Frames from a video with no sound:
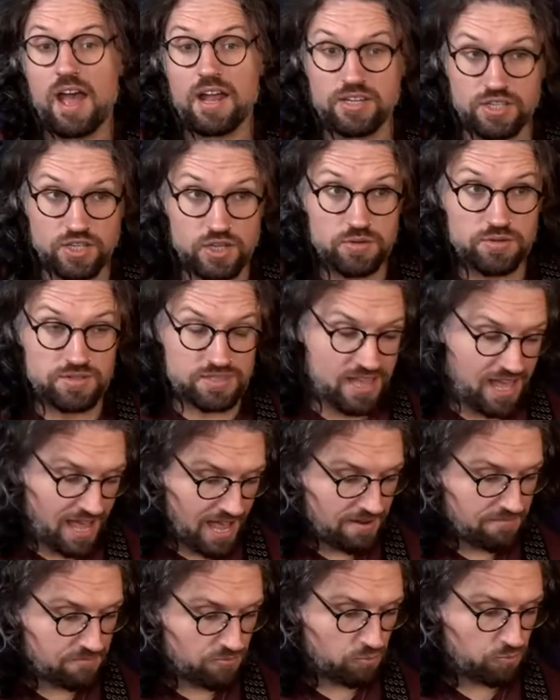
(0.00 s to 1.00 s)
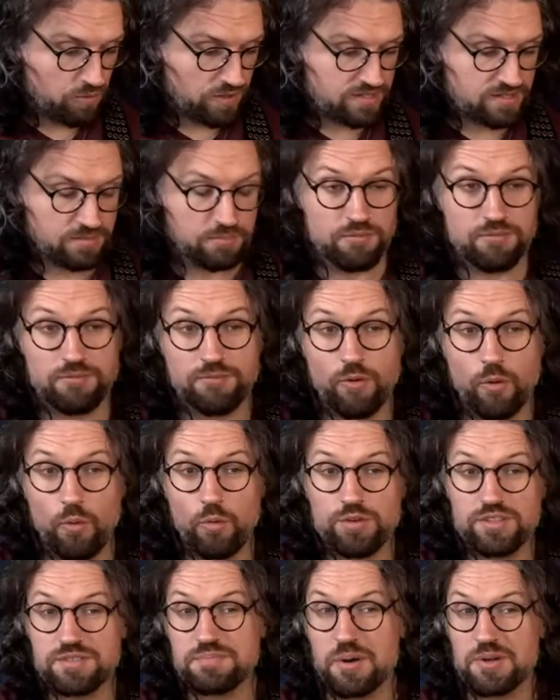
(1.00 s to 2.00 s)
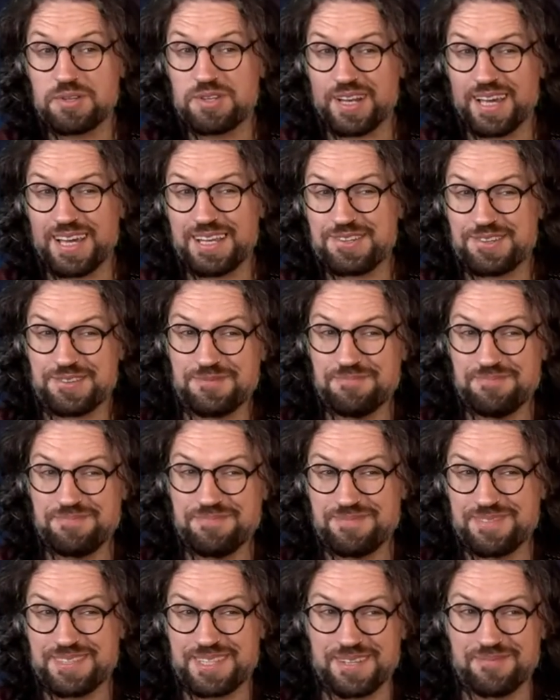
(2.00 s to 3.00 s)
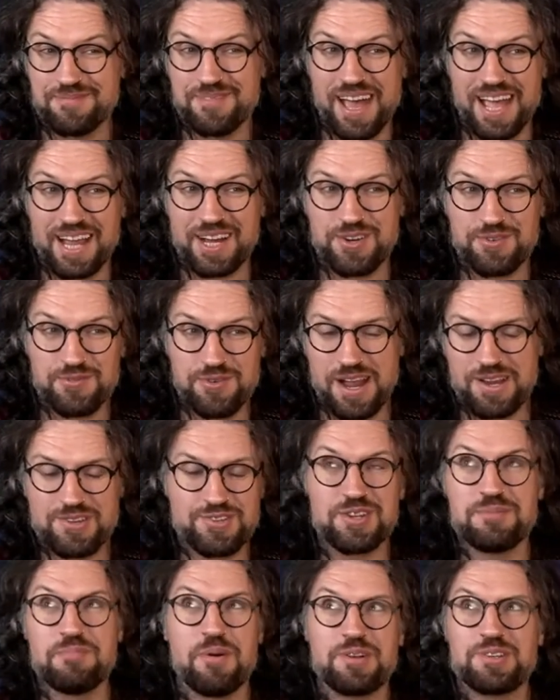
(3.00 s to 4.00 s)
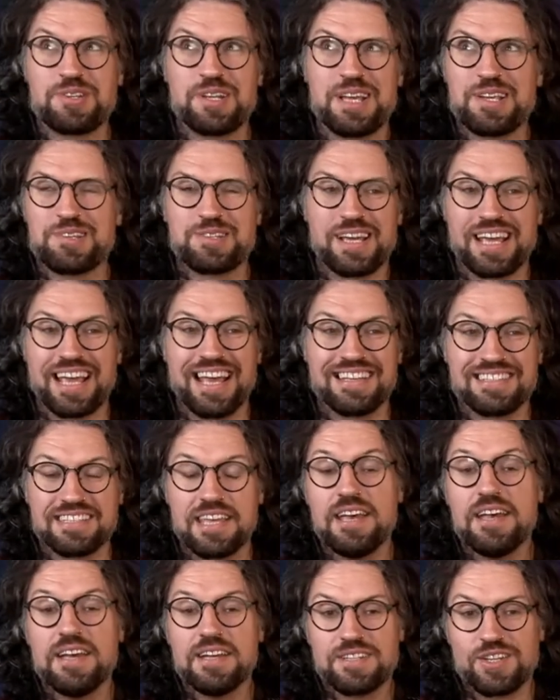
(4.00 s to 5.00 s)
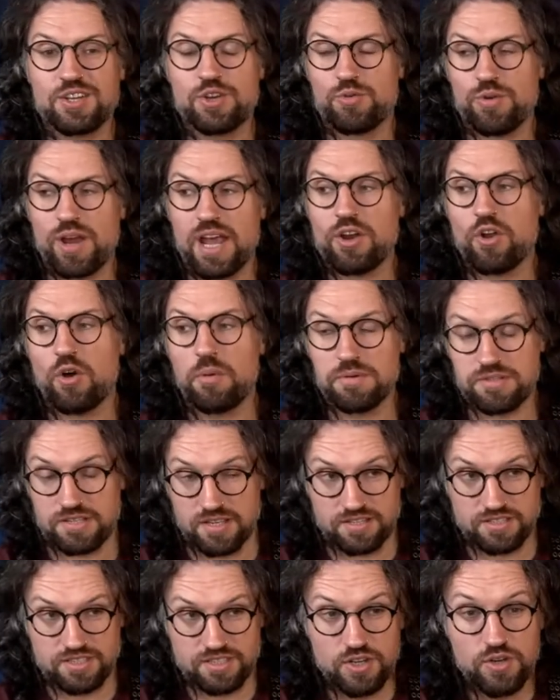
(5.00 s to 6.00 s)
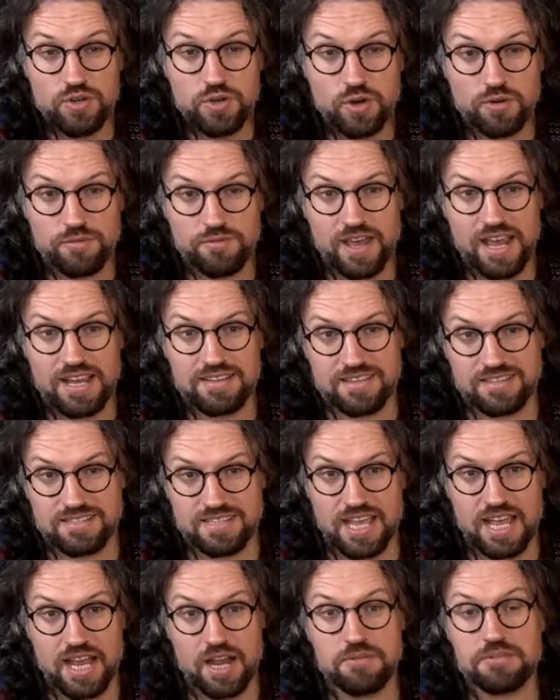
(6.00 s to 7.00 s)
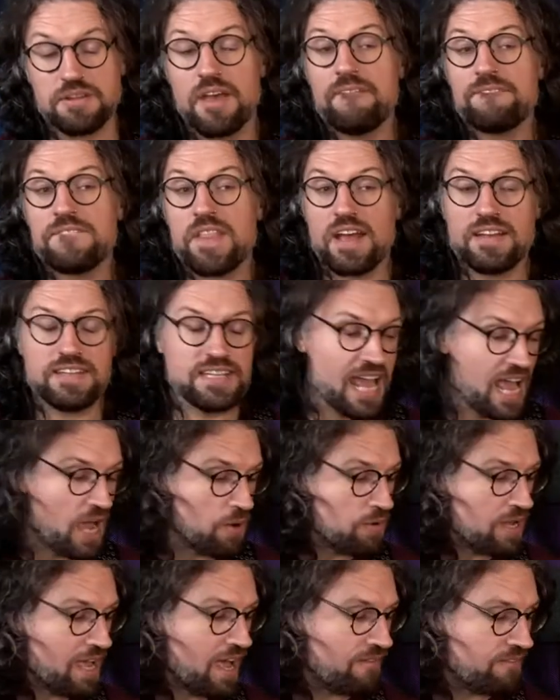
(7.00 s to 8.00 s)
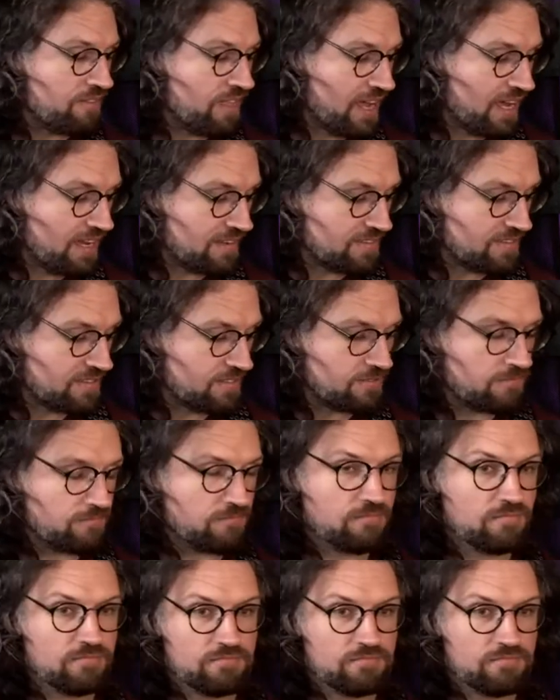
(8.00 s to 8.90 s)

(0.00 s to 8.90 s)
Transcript: and use that with some force modulation, some aggression modulation, I guess, to create almost a pseudo phaser sound. And now we have this.